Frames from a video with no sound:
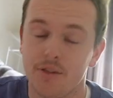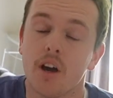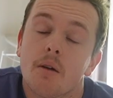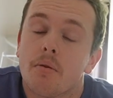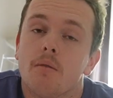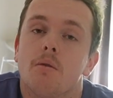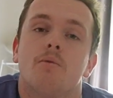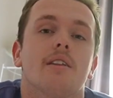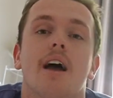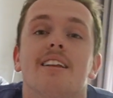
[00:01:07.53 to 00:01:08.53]
you got a problem
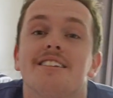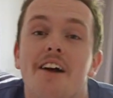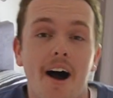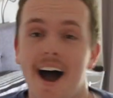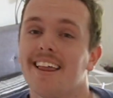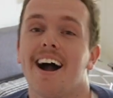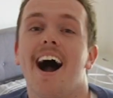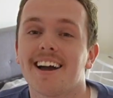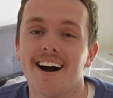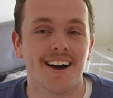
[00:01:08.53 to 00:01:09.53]
with it, it's not,
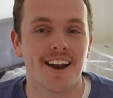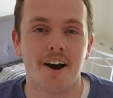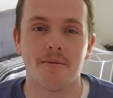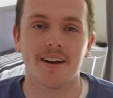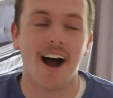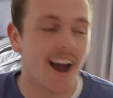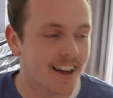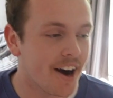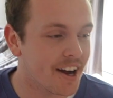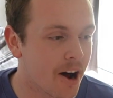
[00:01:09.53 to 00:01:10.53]
I can't help it. I
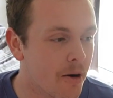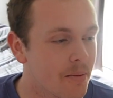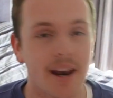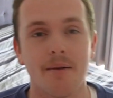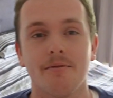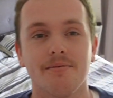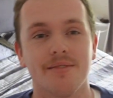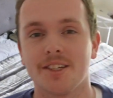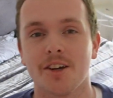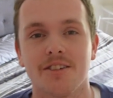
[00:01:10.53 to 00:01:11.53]
can't help that I'm
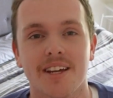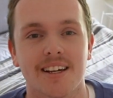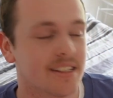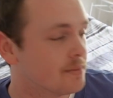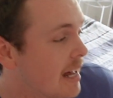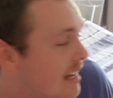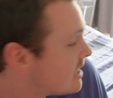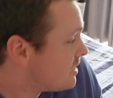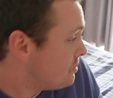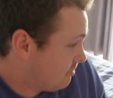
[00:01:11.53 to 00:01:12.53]
so sexy, but
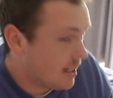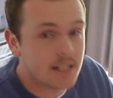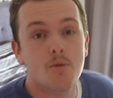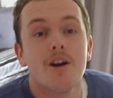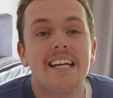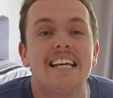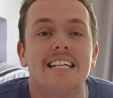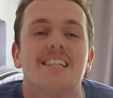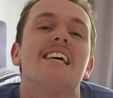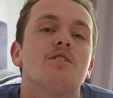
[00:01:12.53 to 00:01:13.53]
it's what it
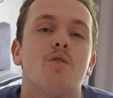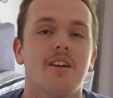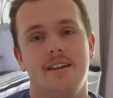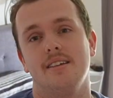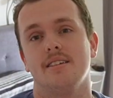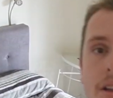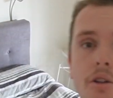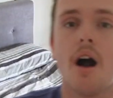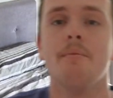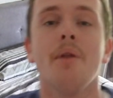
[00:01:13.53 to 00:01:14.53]
is. It's what it is.
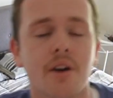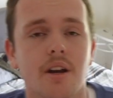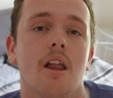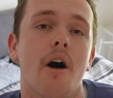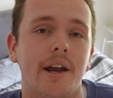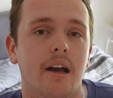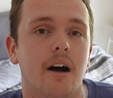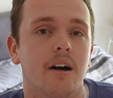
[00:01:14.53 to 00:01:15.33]
Look, I'm not gonna lie to you.